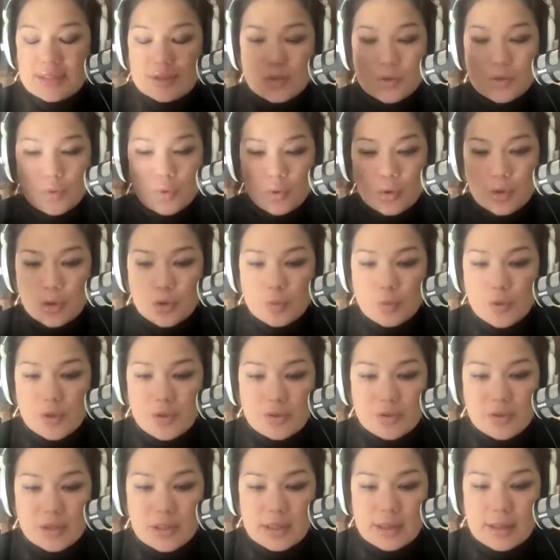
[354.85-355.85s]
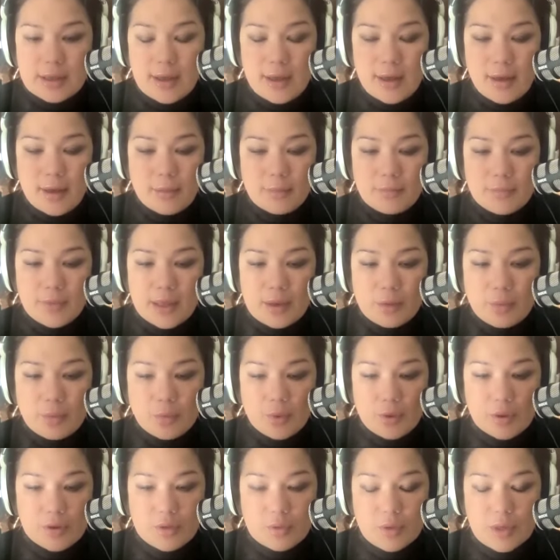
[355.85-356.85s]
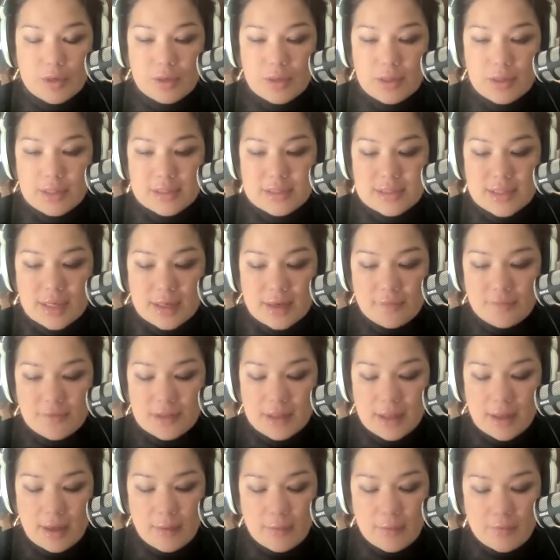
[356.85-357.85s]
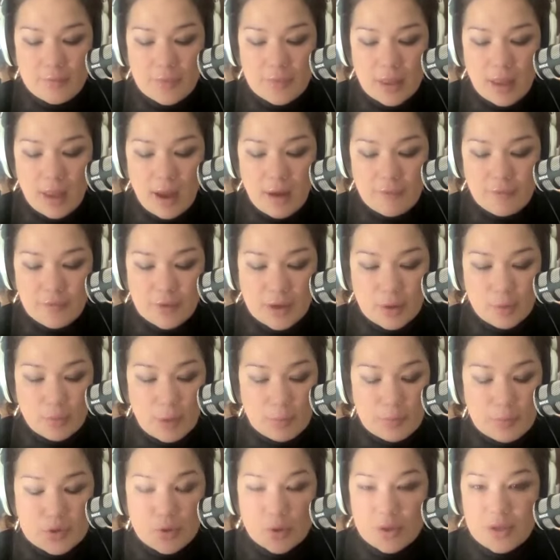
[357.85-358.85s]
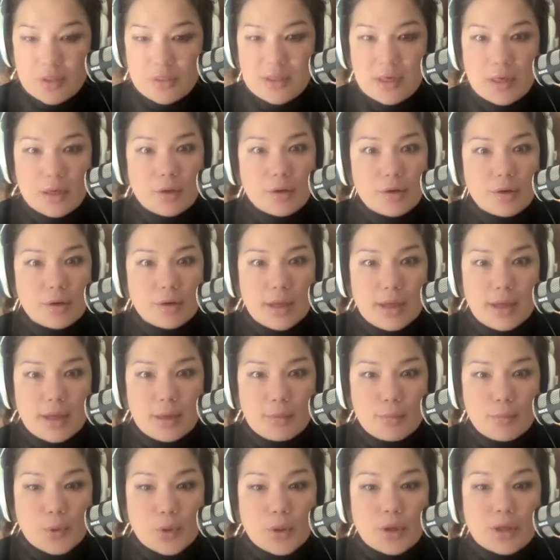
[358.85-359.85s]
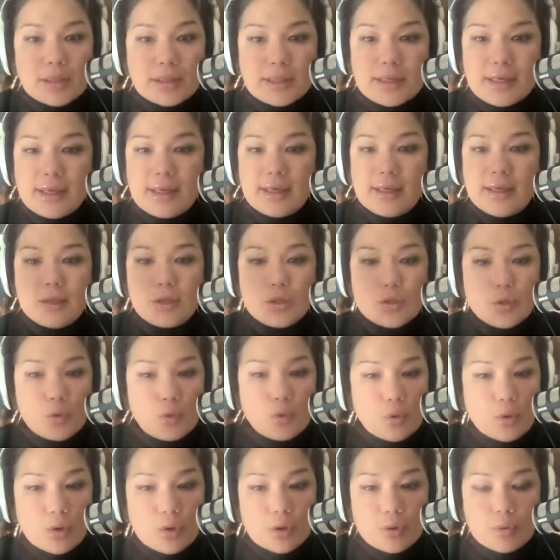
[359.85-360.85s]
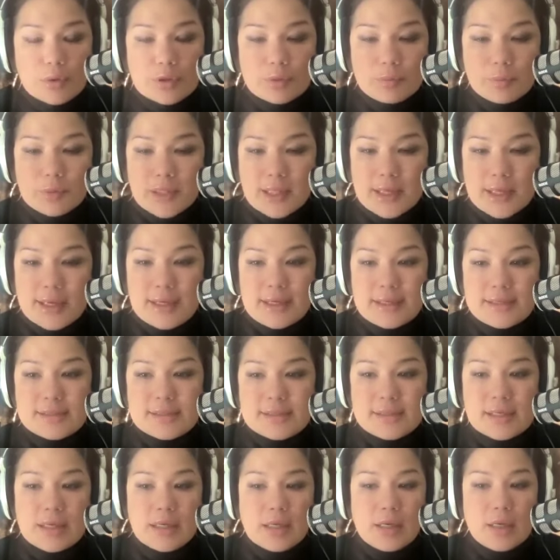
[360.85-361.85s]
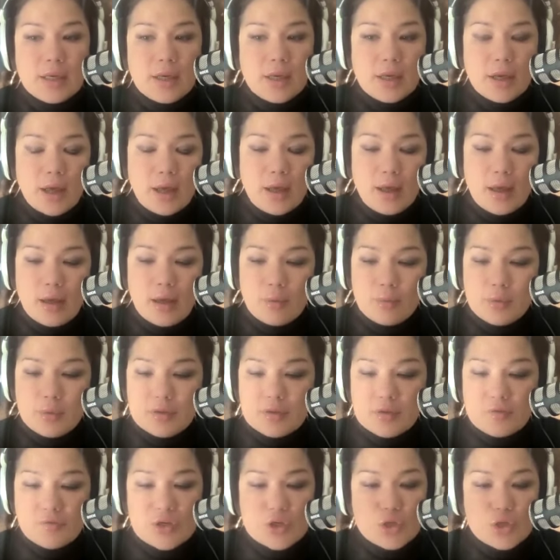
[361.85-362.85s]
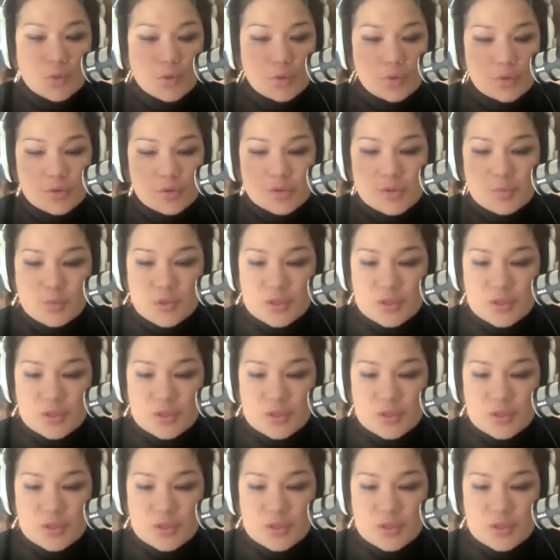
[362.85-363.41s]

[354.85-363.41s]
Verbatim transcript: I toured with the, um, it worked uh, inside of the um, African Repertory Theater in Berkeley, toured with plays uh, with individuals,